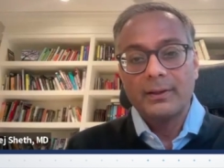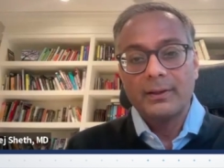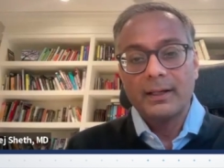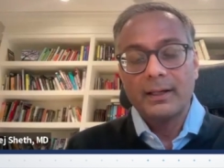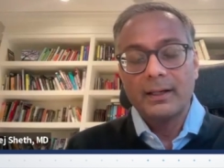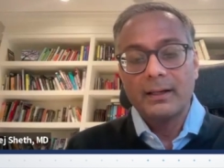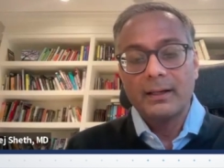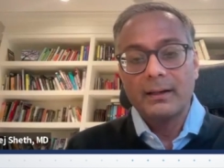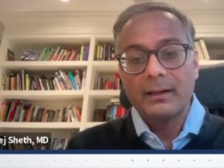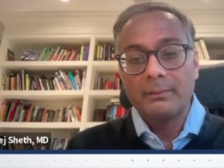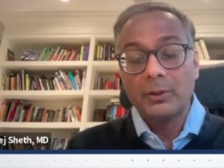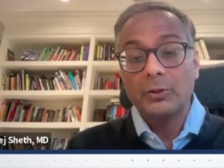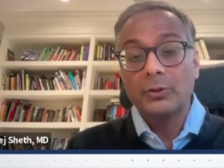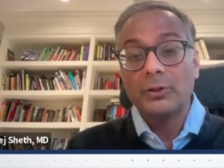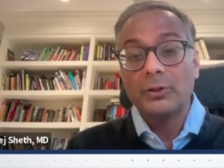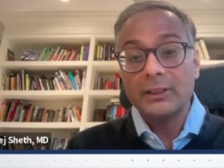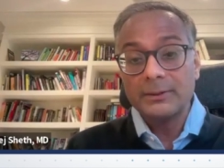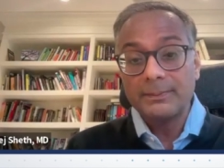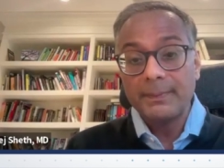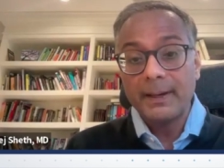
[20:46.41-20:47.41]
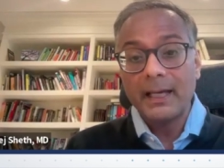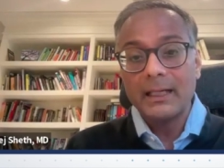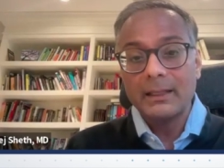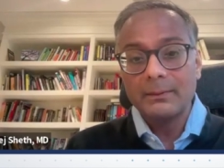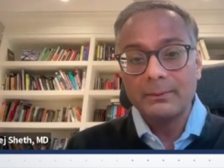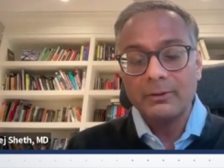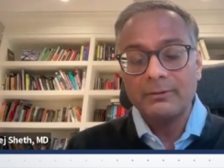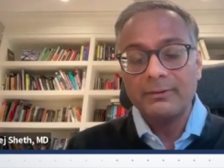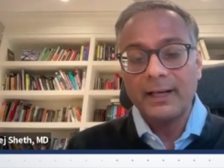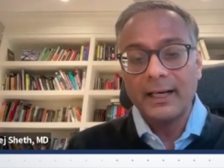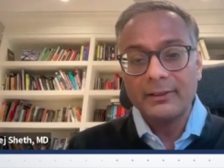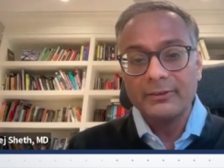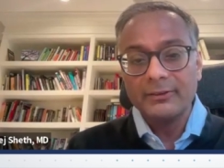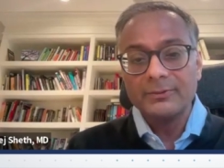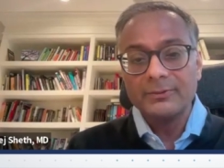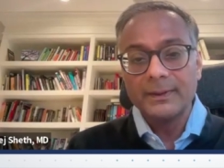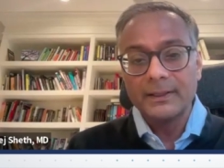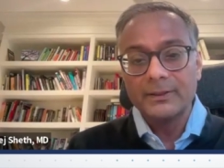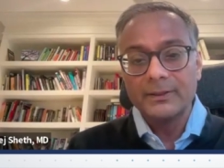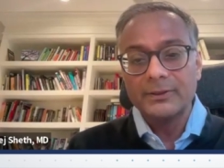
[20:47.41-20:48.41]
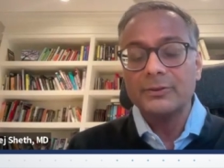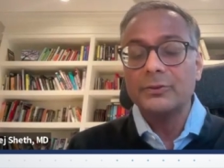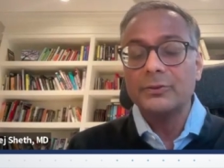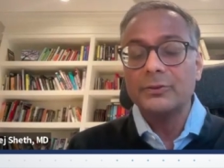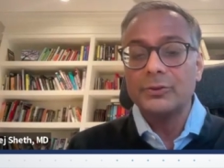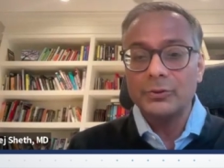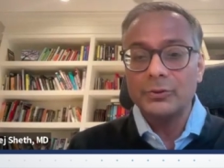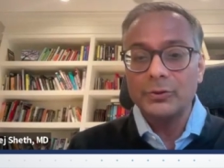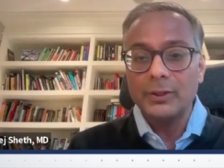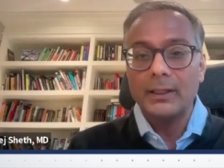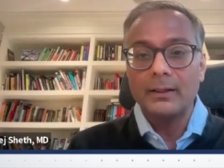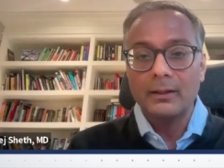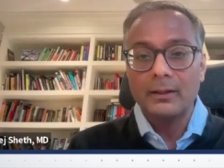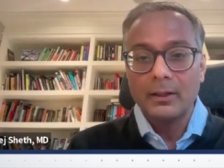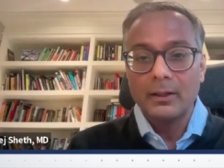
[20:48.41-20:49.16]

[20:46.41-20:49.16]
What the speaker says: a balloon expandable valves, because you do need